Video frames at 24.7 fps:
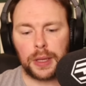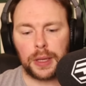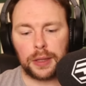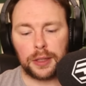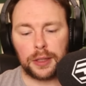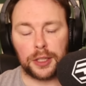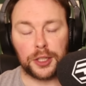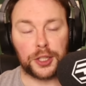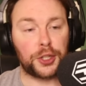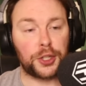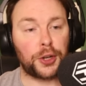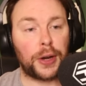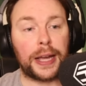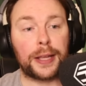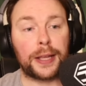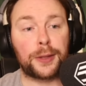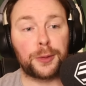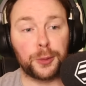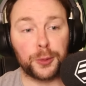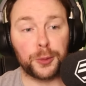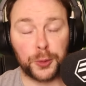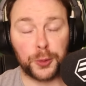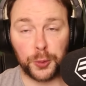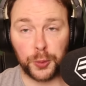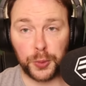The
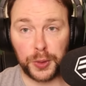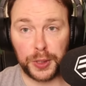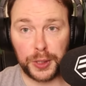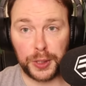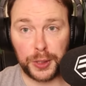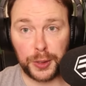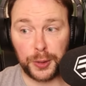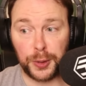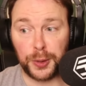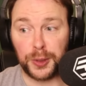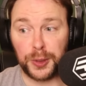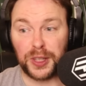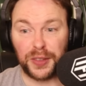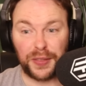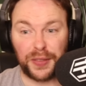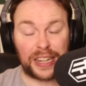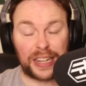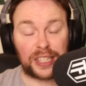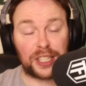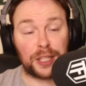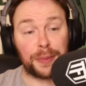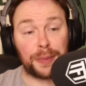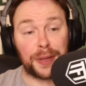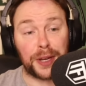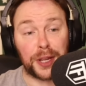titles that we use have
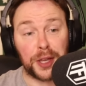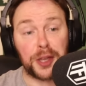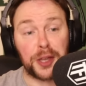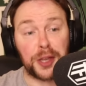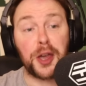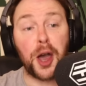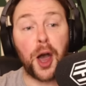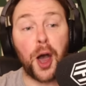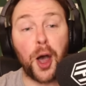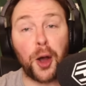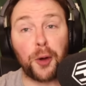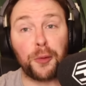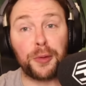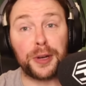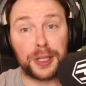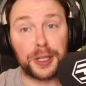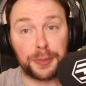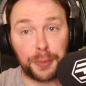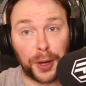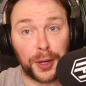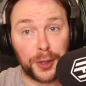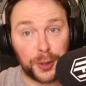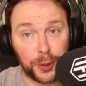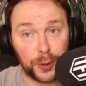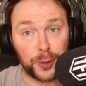actually been encouraged
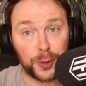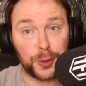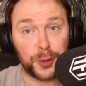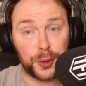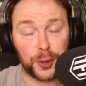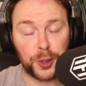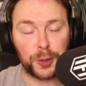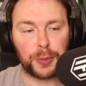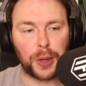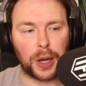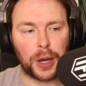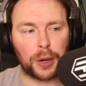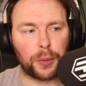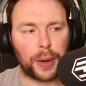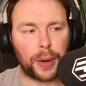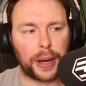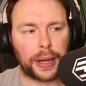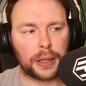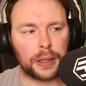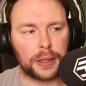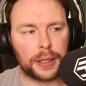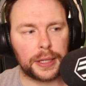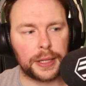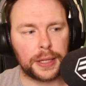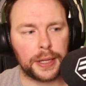by YouTube
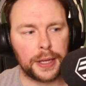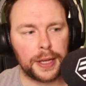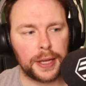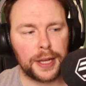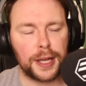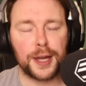directly.